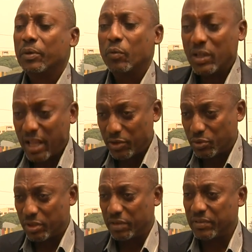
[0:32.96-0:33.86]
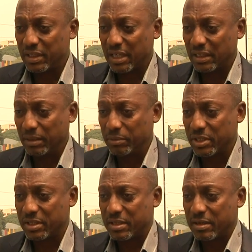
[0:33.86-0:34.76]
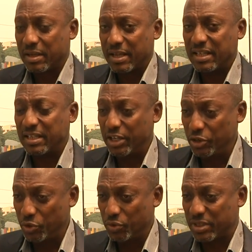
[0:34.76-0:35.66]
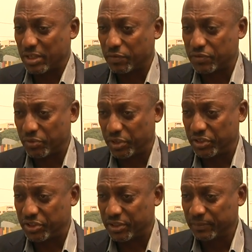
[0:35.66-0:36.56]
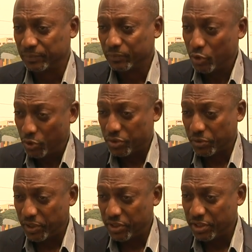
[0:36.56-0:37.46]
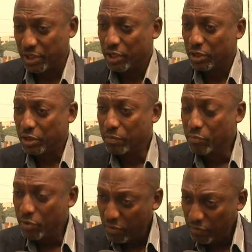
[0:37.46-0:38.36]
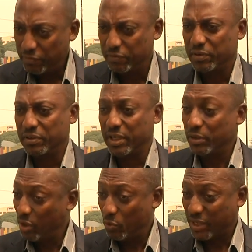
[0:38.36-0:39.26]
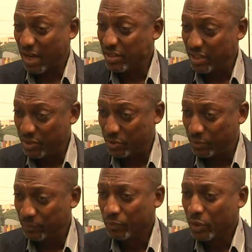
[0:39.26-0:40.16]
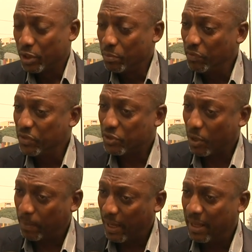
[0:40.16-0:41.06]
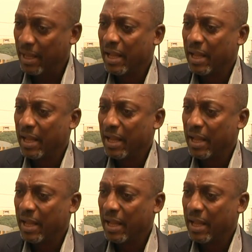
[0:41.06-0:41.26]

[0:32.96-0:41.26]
What I used to give, tell them is this, get a new set of syringe. New syringe, remove, the, not without the needle, remove the stopper